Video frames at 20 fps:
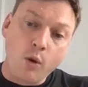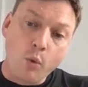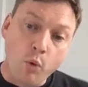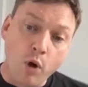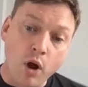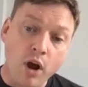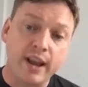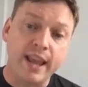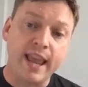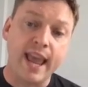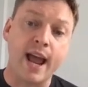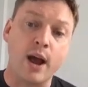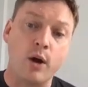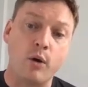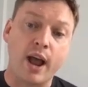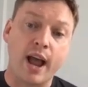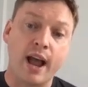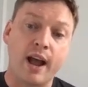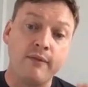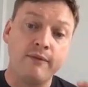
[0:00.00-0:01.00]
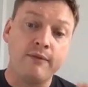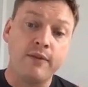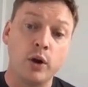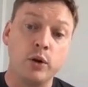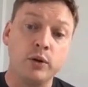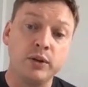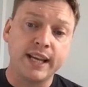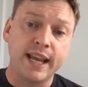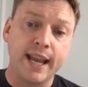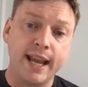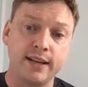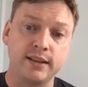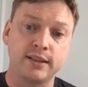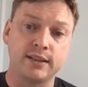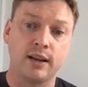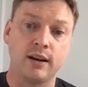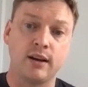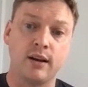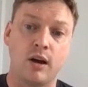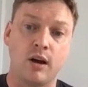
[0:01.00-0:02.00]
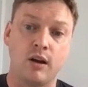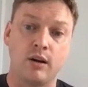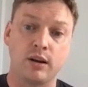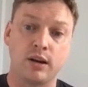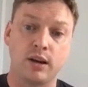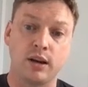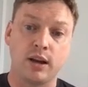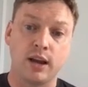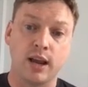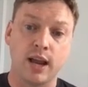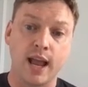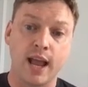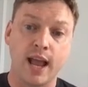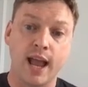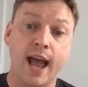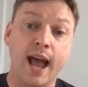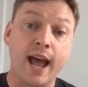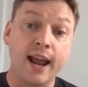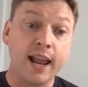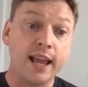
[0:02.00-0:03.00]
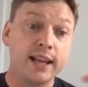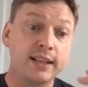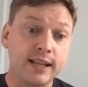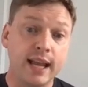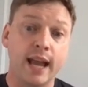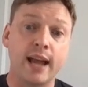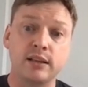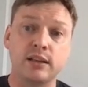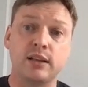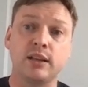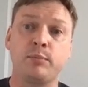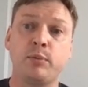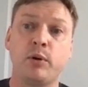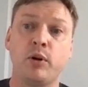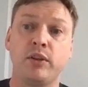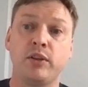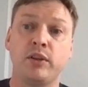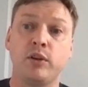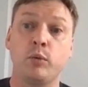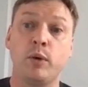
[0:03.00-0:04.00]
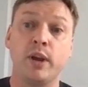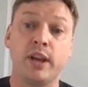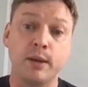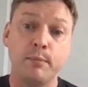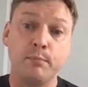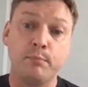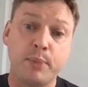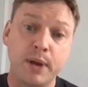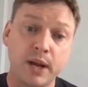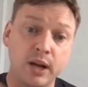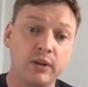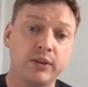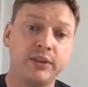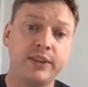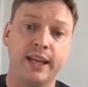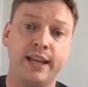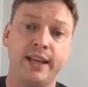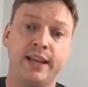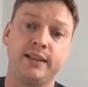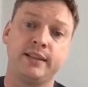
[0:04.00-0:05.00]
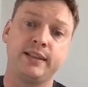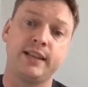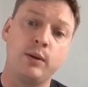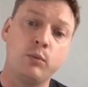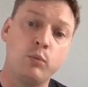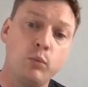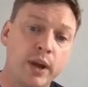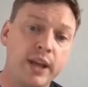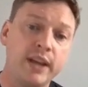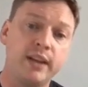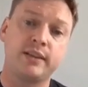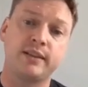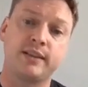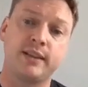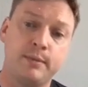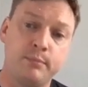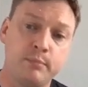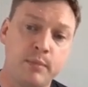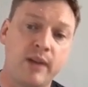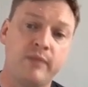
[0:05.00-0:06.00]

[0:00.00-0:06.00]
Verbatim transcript: Work out how those interlock. And let's get to the point that we can build these in weeks and